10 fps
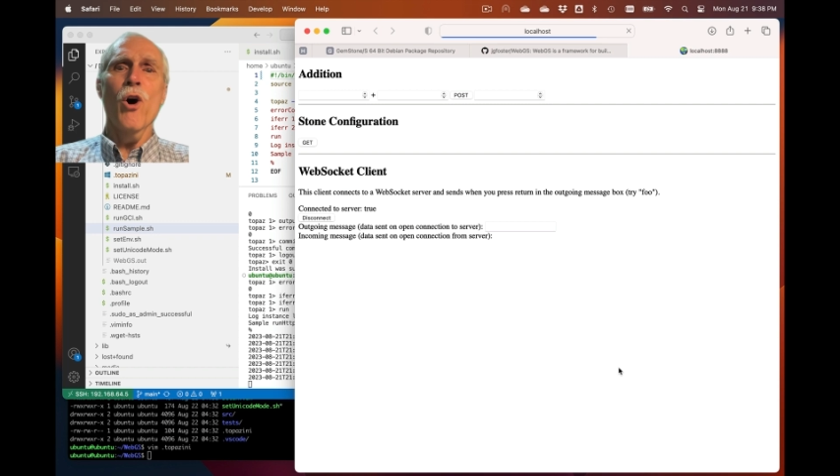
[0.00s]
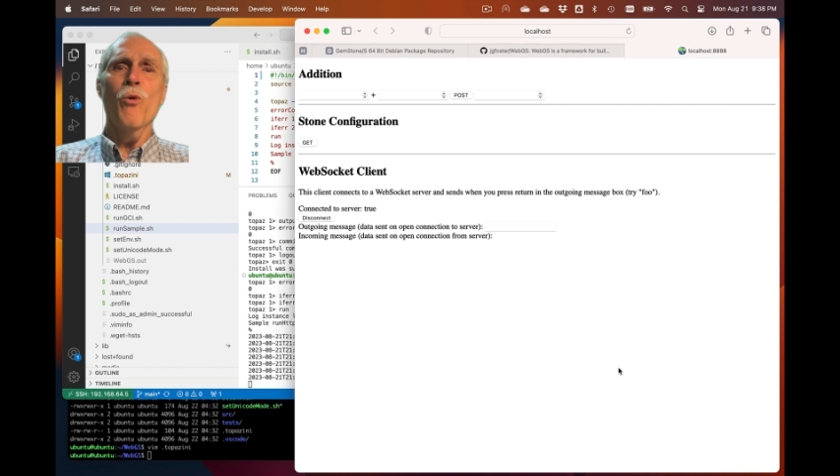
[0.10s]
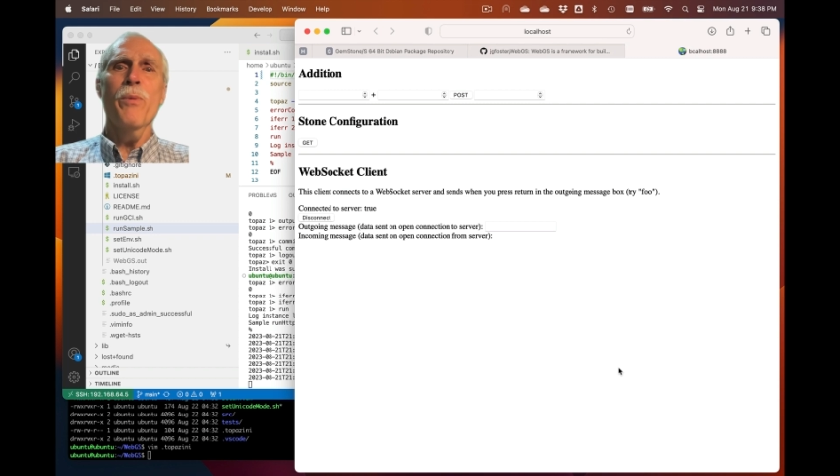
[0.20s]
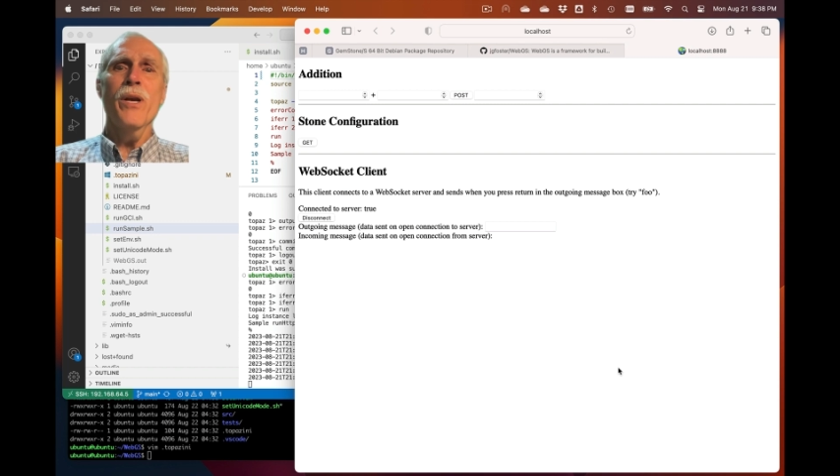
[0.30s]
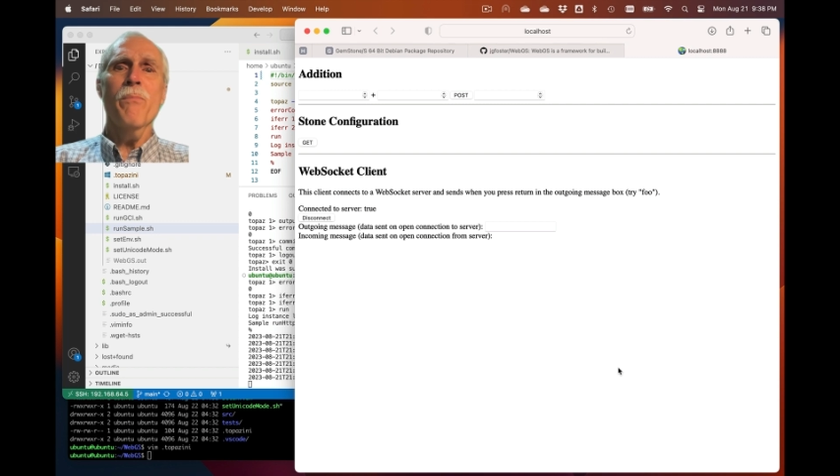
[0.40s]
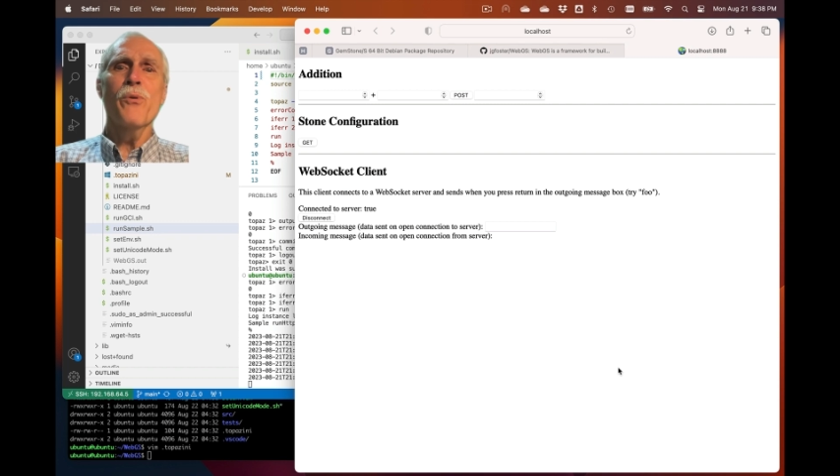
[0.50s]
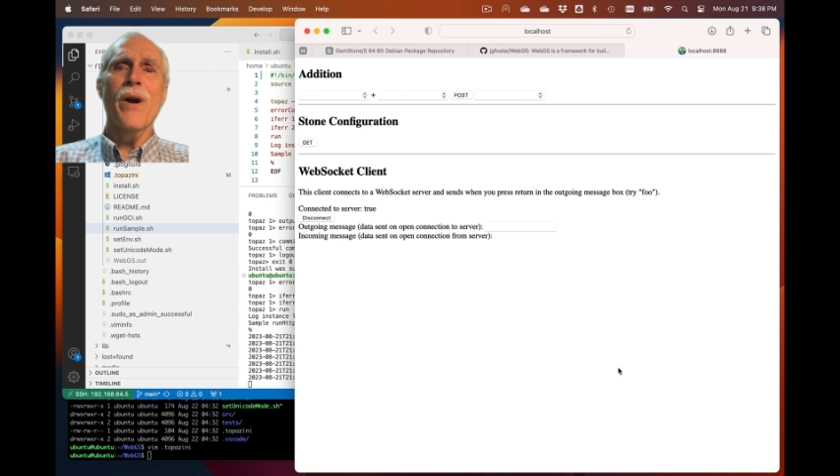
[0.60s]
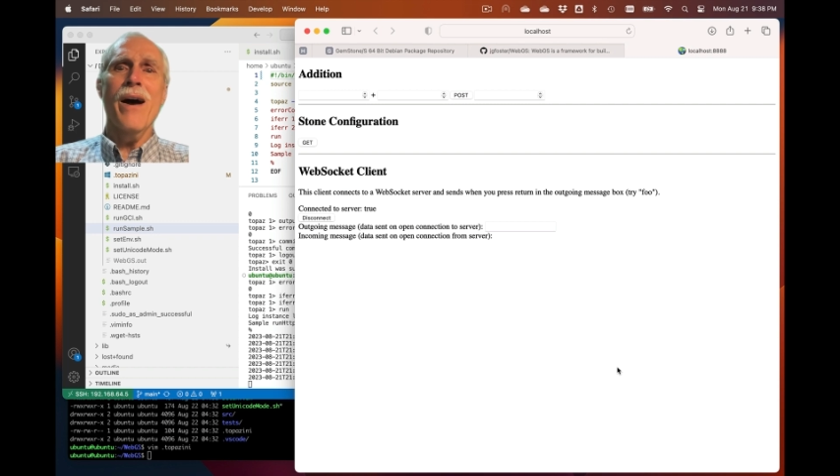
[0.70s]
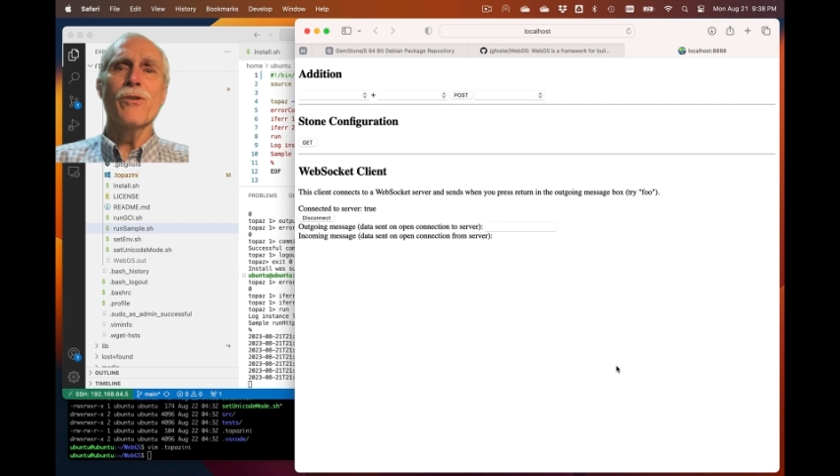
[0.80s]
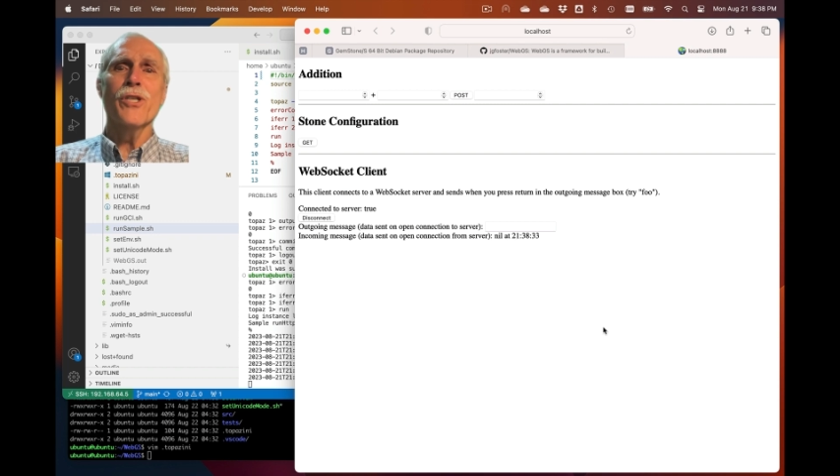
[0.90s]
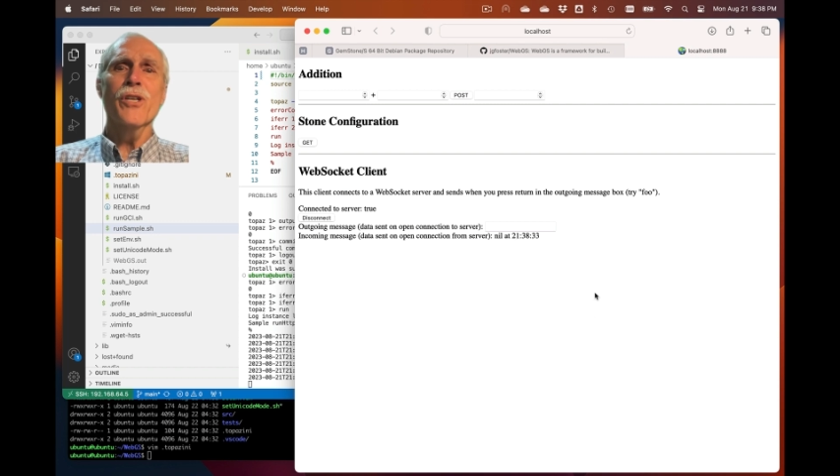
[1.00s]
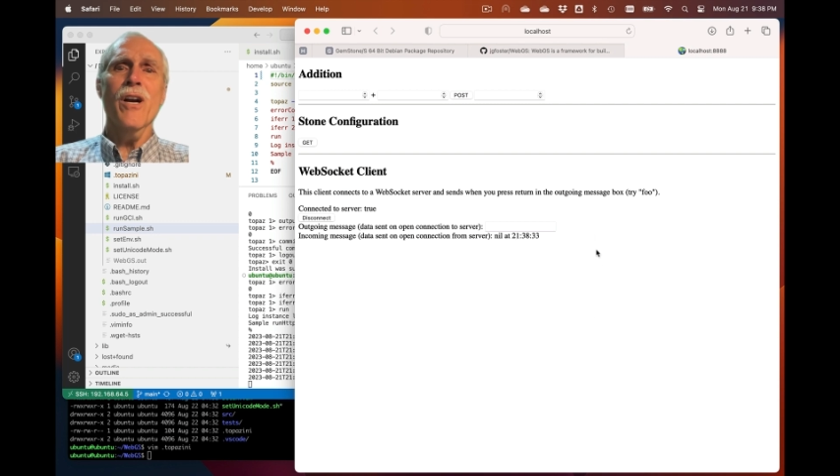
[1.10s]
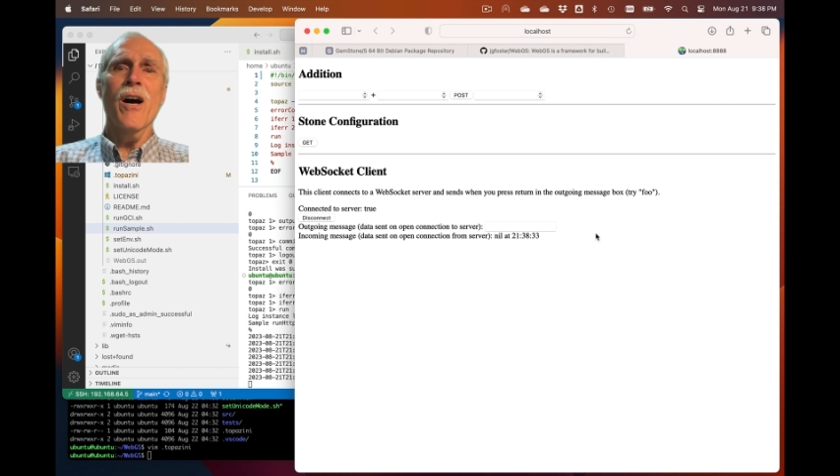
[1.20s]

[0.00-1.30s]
open a browser